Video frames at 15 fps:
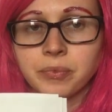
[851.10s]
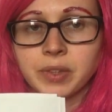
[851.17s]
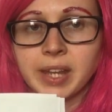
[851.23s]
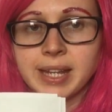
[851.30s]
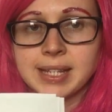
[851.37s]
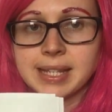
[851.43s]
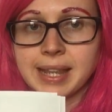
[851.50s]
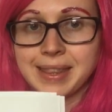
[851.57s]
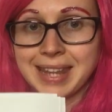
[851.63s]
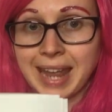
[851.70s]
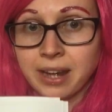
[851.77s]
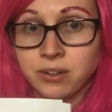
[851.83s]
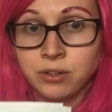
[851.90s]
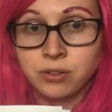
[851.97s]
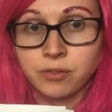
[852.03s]
it's at the
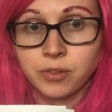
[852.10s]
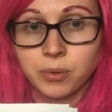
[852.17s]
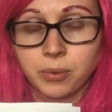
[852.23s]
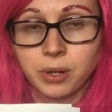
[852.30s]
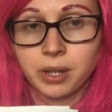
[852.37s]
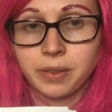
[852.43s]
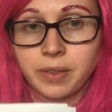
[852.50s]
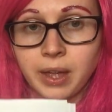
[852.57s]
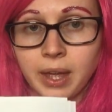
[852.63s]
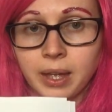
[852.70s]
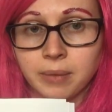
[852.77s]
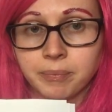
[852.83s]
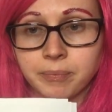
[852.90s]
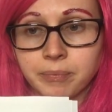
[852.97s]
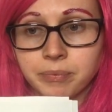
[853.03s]
end of the word there.
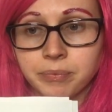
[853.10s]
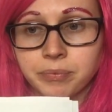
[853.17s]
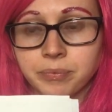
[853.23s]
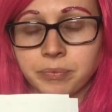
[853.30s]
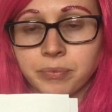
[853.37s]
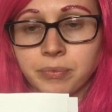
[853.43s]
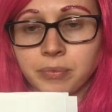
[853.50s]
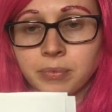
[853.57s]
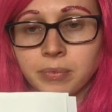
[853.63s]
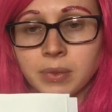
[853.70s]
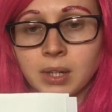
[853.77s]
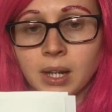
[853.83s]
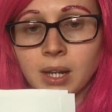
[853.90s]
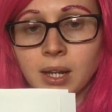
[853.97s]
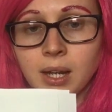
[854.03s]

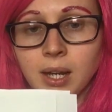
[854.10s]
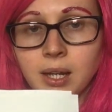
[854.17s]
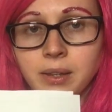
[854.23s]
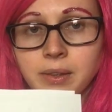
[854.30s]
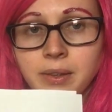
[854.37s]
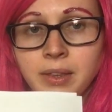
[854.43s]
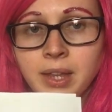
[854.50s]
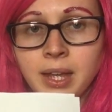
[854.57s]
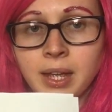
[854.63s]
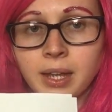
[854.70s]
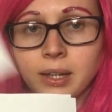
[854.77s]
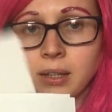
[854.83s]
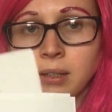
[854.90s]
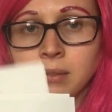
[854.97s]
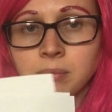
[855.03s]
And
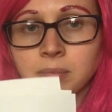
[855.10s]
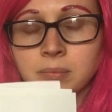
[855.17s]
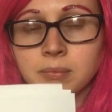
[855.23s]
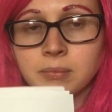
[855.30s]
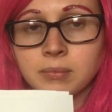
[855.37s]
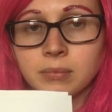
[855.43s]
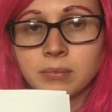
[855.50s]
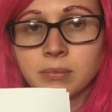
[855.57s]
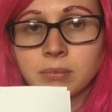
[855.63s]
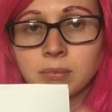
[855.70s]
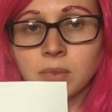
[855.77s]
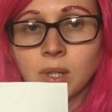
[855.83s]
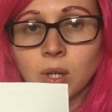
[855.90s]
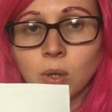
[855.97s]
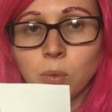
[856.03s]
then
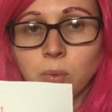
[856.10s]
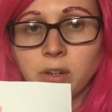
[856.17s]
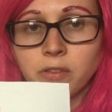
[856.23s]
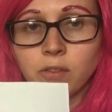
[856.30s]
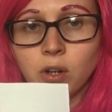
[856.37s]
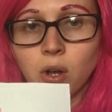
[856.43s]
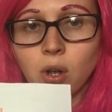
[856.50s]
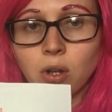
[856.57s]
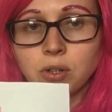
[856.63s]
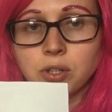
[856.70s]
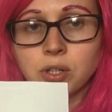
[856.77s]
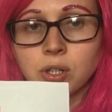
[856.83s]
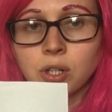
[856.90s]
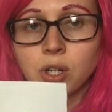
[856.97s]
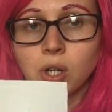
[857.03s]
we've got
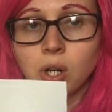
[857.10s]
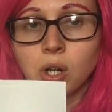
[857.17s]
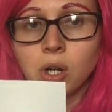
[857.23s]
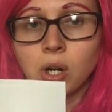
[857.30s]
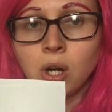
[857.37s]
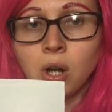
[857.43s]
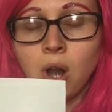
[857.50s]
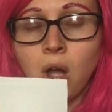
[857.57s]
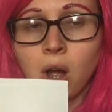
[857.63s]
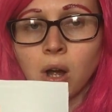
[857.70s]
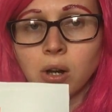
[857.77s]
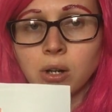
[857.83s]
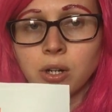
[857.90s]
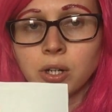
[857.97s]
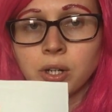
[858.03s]

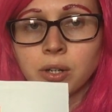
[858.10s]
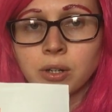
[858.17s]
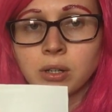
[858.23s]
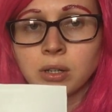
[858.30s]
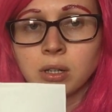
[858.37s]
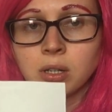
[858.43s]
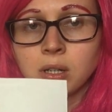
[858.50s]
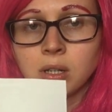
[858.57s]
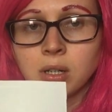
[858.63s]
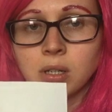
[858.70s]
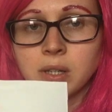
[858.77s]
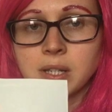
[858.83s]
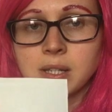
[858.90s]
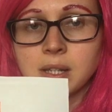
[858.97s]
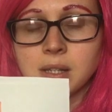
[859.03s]
clock,
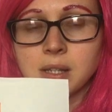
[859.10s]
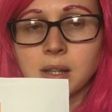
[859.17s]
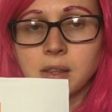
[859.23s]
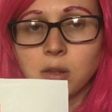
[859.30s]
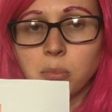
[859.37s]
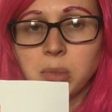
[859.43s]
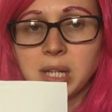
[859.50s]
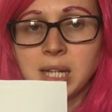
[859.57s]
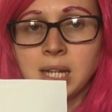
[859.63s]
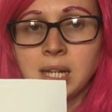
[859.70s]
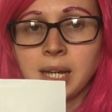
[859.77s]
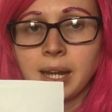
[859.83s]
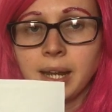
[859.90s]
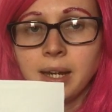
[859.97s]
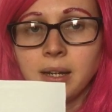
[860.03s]
this is at the
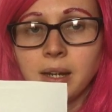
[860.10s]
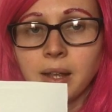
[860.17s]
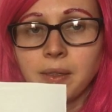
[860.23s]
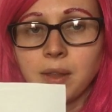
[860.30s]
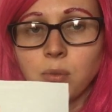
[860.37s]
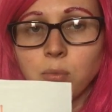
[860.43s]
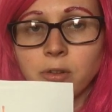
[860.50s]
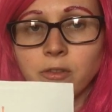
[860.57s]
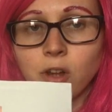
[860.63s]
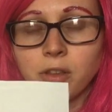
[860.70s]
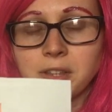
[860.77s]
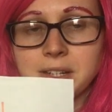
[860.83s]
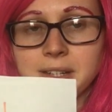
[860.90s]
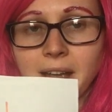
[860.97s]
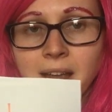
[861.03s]
beginning, and then we've got
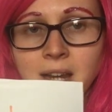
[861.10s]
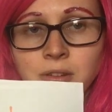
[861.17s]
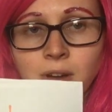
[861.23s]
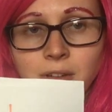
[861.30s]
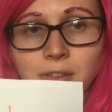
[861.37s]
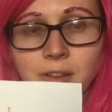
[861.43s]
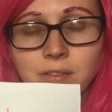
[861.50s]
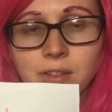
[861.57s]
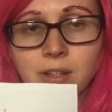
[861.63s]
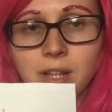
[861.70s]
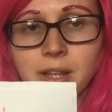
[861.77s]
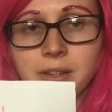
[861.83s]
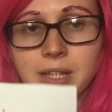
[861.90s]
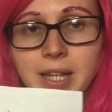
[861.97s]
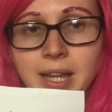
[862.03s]
the digraph
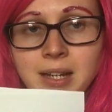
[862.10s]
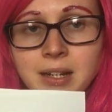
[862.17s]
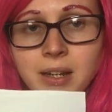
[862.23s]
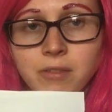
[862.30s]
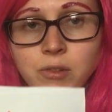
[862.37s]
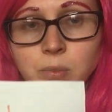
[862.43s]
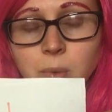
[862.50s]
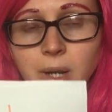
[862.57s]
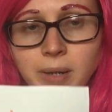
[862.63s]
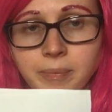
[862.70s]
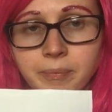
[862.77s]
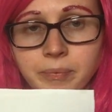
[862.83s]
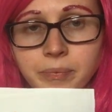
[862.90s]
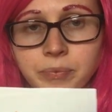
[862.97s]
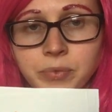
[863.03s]
at the end, haven't we?
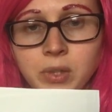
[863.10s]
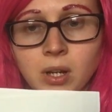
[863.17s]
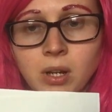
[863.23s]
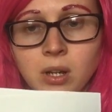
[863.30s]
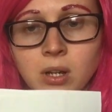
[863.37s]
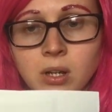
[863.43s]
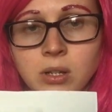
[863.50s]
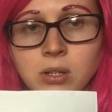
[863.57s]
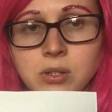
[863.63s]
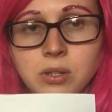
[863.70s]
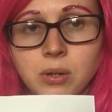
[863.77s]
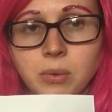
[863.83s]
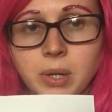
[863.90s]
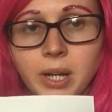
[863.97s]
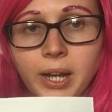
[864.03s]

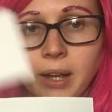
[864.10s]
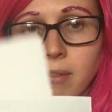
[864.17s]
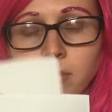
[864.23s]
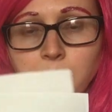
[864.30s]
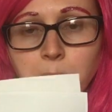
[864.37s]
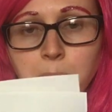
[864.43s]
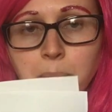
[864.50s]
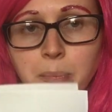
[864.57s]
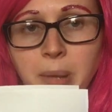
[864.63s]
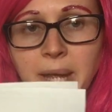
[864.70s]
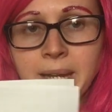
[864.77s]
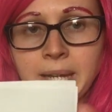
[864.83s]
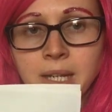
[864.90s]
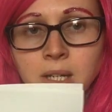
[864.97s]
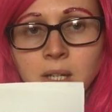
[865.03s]
So we have
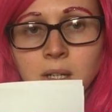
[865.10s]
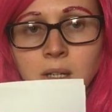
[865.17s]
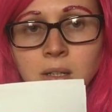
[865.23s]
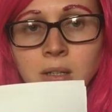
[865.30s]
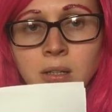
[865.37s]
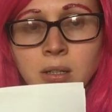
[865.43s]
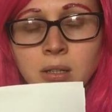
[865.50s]
bacon